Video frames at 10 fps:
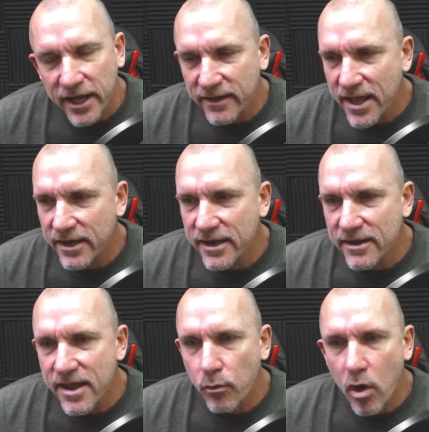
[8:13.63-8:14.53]

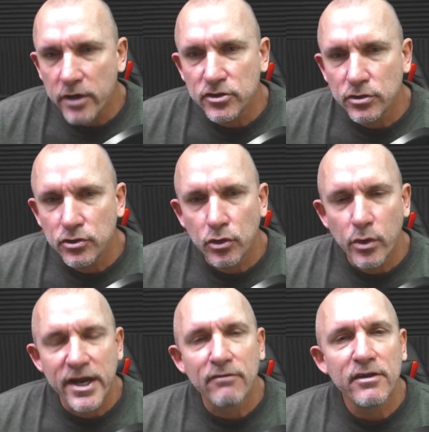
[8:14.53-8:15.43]
And they want to do
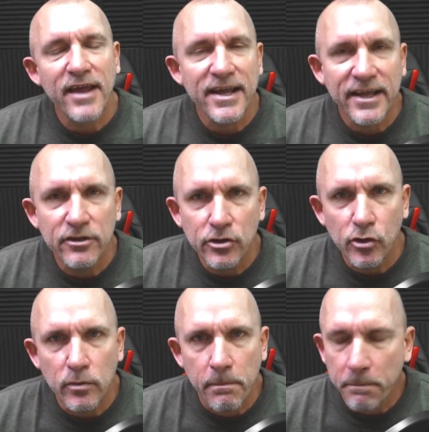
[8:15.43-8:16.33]
whatever they can
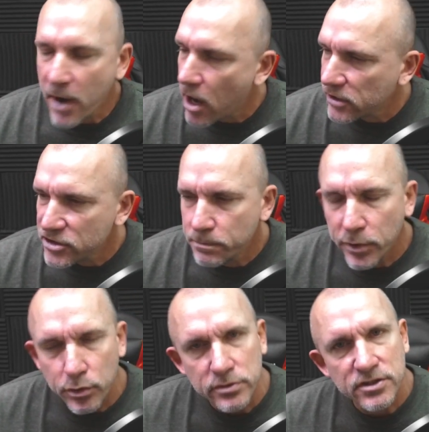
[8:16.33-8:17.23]
do, polish
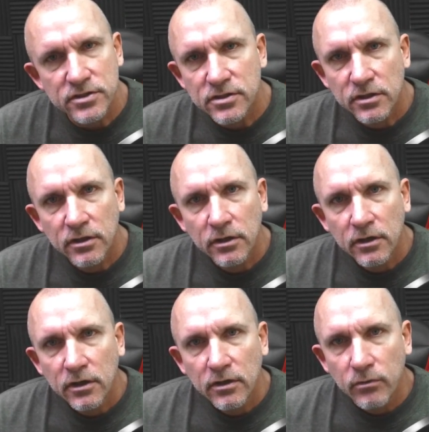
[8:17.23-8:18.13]
boots,
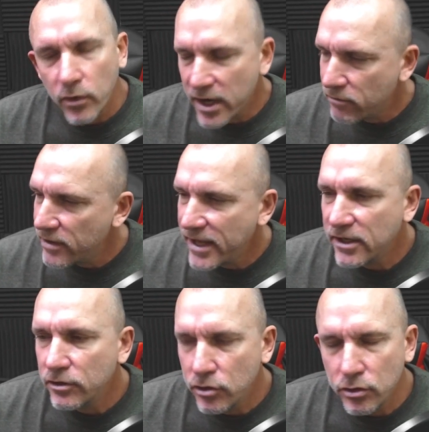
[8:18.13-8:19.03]
whatever
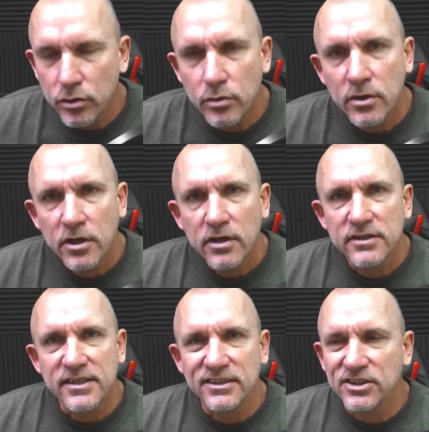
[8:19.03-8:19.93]
they can do
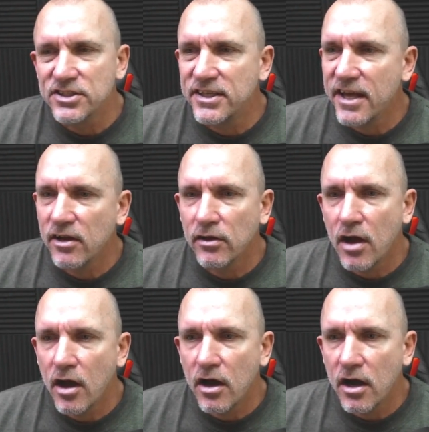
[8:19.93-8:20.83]
to just get
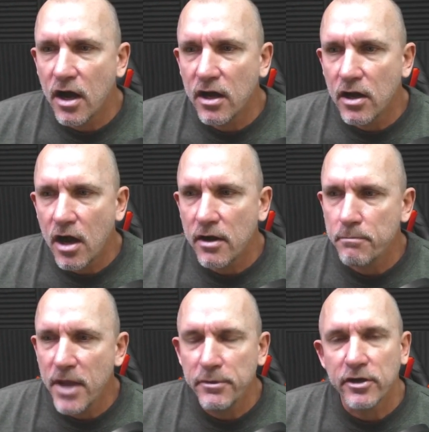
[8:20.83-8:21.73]

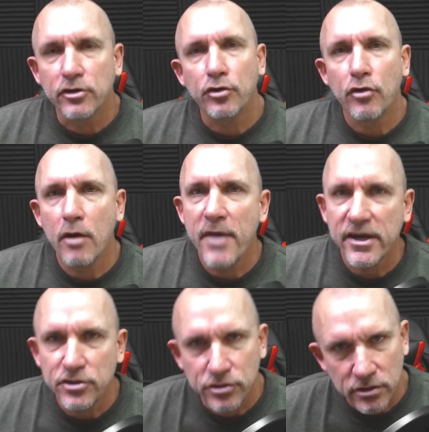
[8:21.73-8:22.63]
maybe a crumb
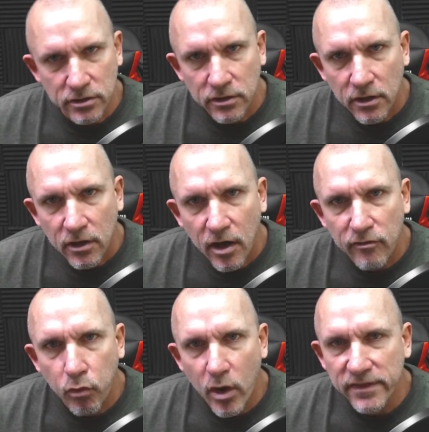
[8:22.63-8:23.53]
extra
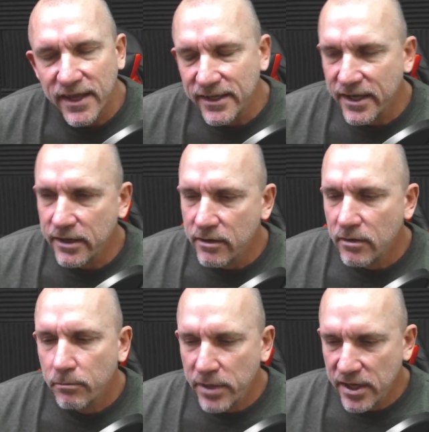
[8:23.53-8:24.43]
of what they
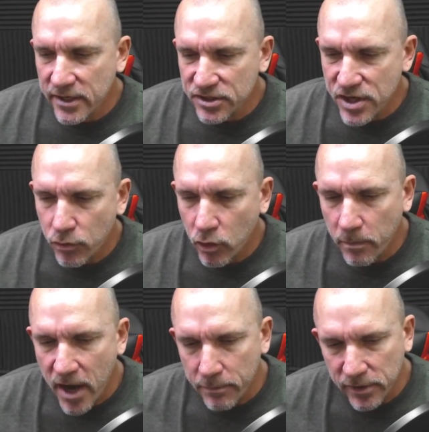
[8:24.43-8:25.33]
get being in
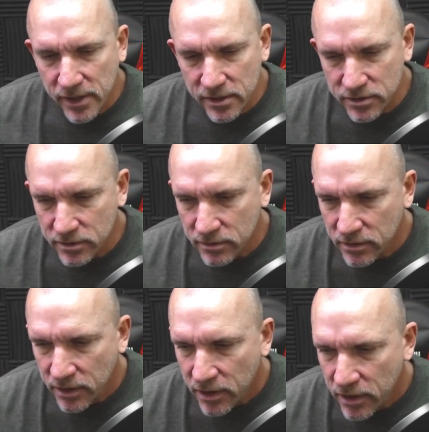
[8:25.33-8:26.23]
general population.
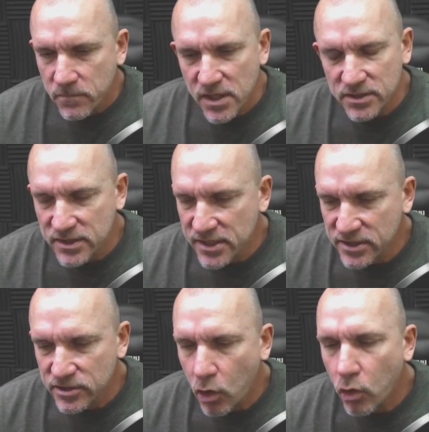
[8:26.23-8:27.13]
This
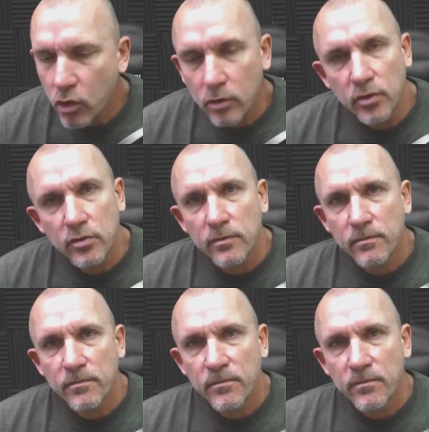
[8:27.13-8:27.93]
is horrible.